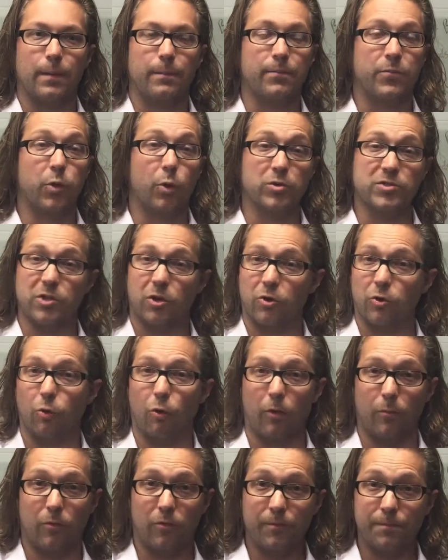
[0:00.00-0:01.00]
Those aren't
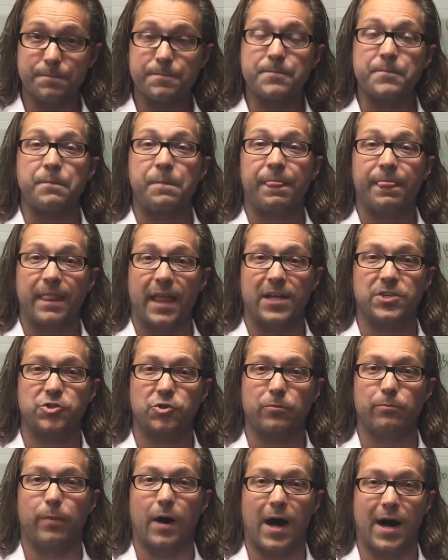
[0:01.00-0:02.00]
normal. That's your
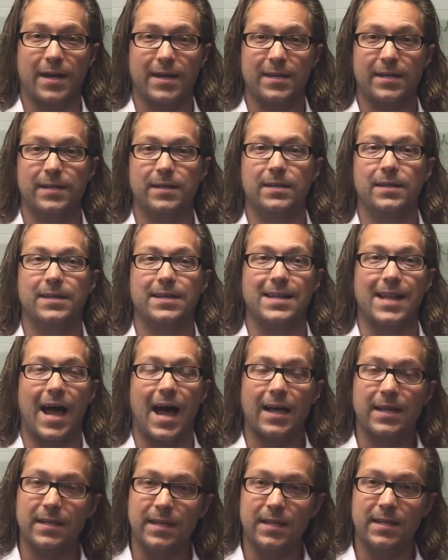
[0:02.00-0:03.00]
body
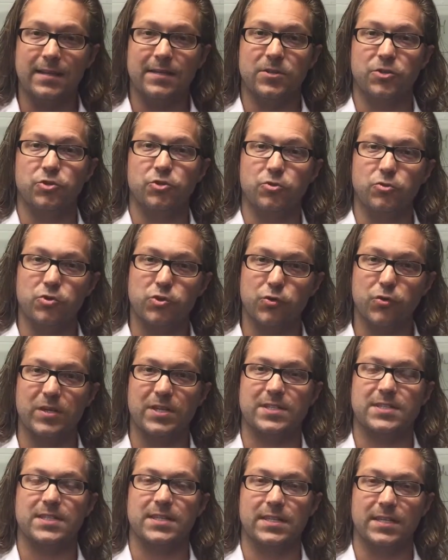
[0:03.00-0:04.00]
not getting the
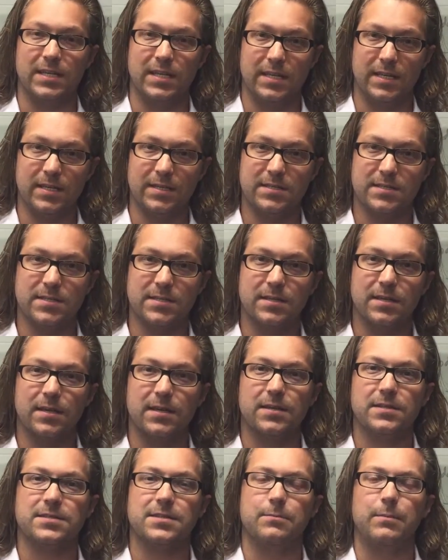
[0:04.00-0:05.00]
nutrients it needs
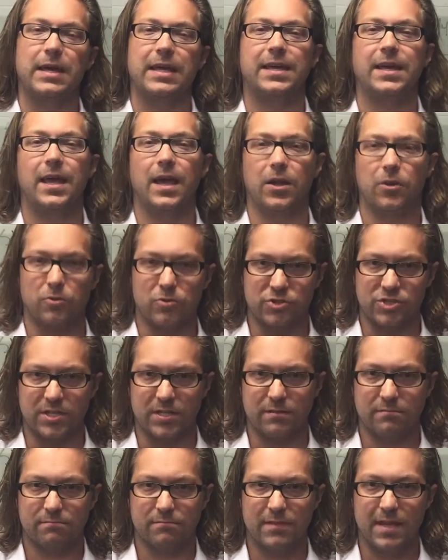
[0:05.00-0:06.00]
to make energy.
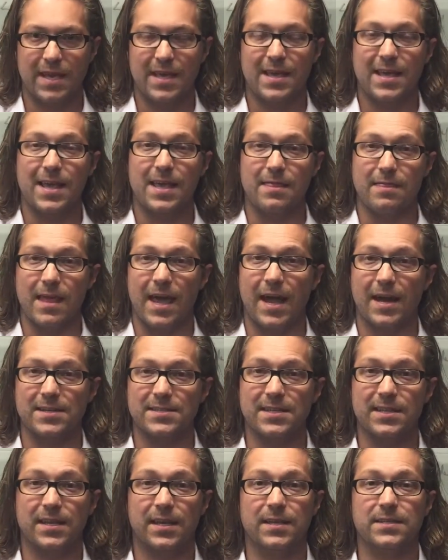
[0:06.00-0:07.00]
And that is
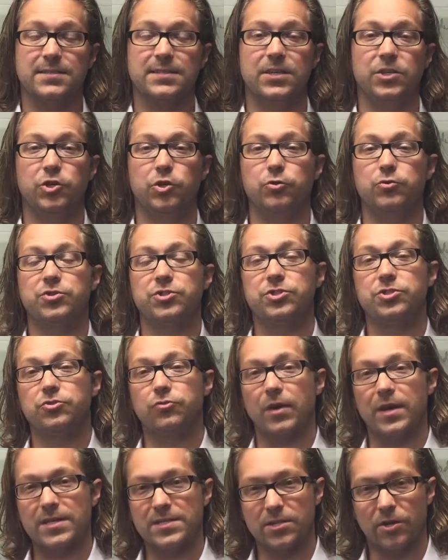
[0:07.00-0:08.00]
a continued
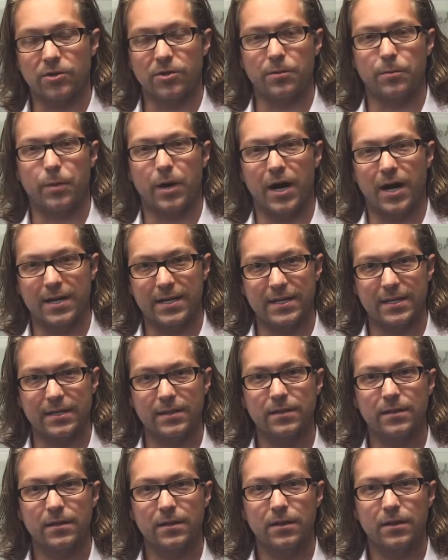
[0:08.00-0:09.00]
stress on the body,
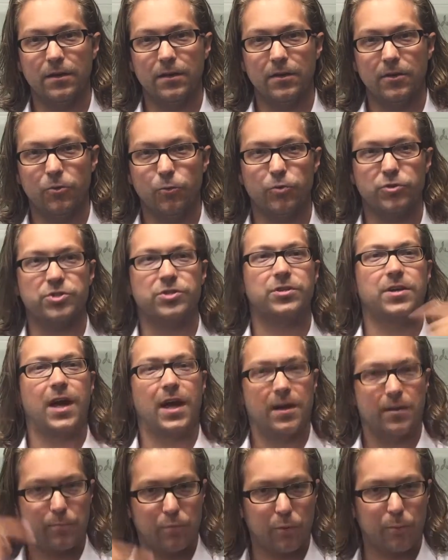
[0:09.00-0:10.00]
which kind
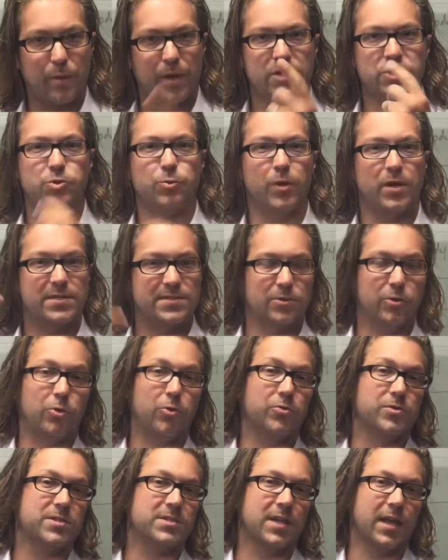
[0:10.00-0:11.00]
of perpetuates the whole
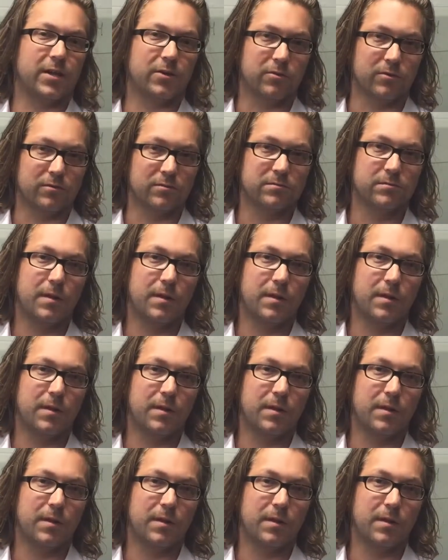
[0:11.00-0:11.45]
cycle.